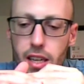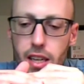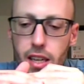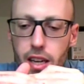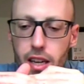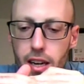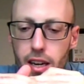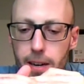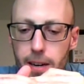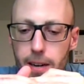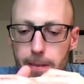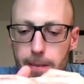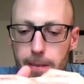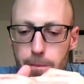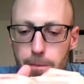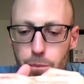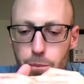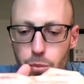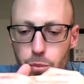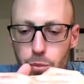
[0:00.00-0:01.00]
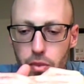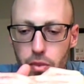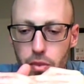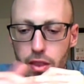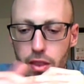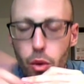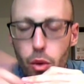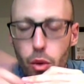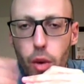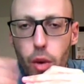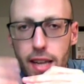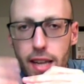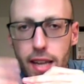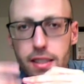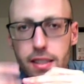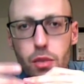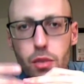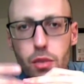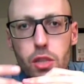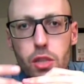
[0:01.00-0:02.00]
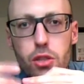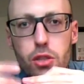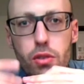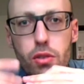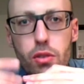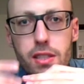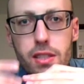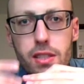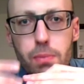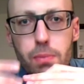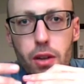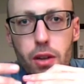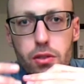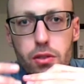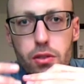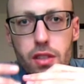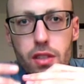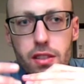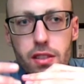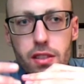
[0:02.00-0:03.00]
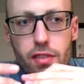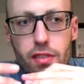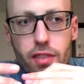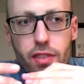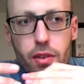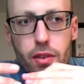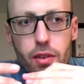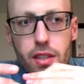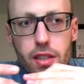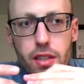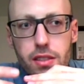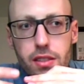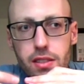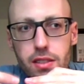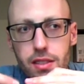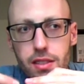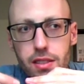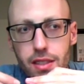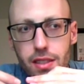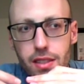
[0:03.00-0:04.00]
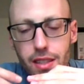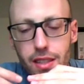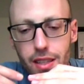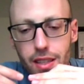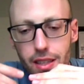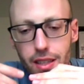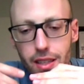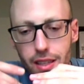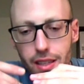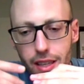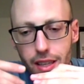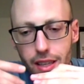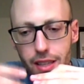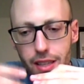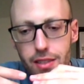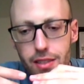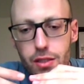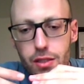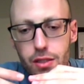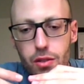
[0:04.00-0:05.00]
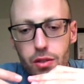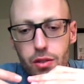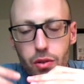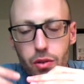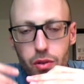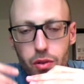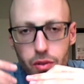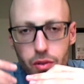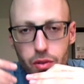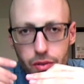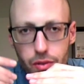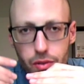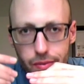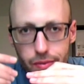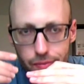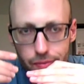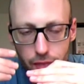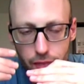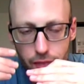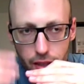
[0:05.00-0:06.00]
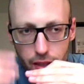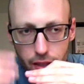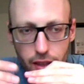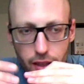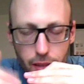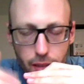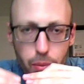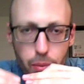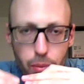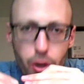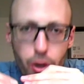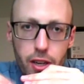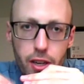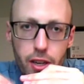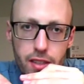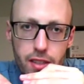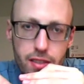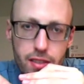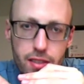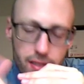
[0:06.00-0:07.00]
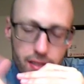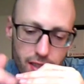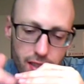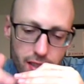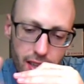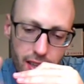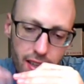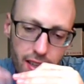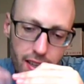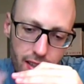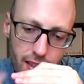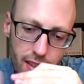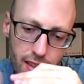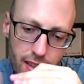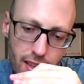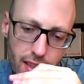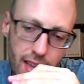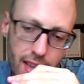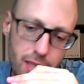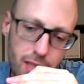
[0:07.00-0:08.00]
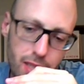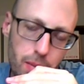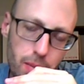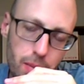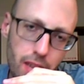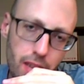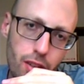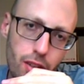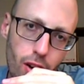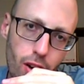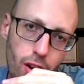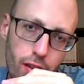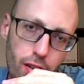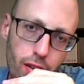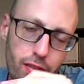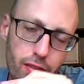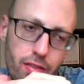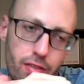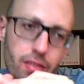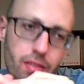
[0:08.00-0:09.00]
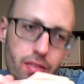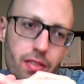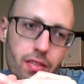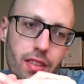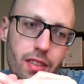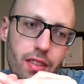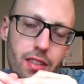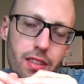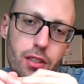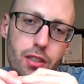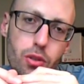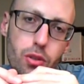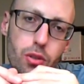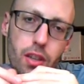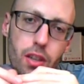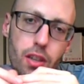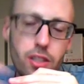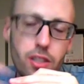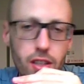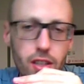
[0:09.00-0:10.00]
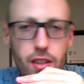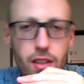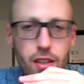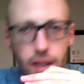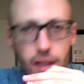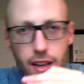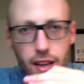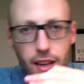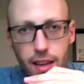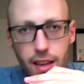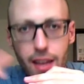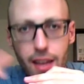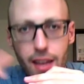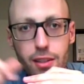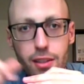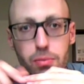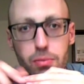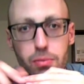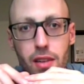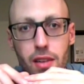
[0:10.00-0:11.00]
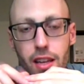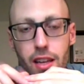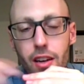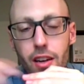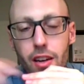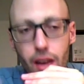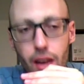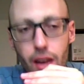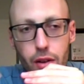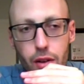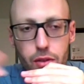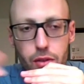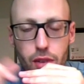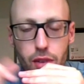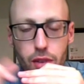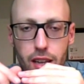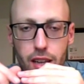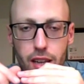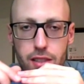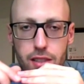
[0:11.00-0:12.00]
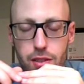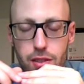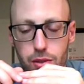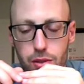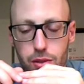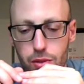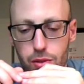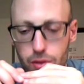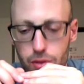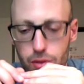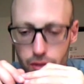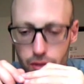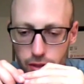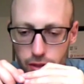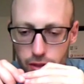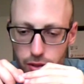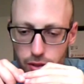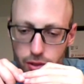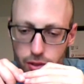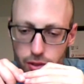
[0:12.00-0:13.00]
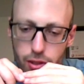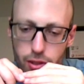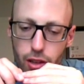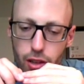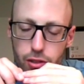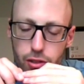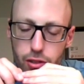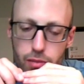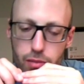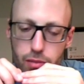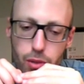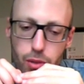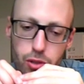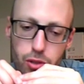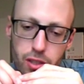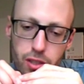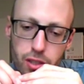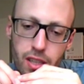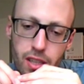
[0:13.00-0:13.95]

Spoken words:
The rate in which you respond to the interference is important in the aspect of the situation, and I'll explain later how it relates to Newton's laws of motion.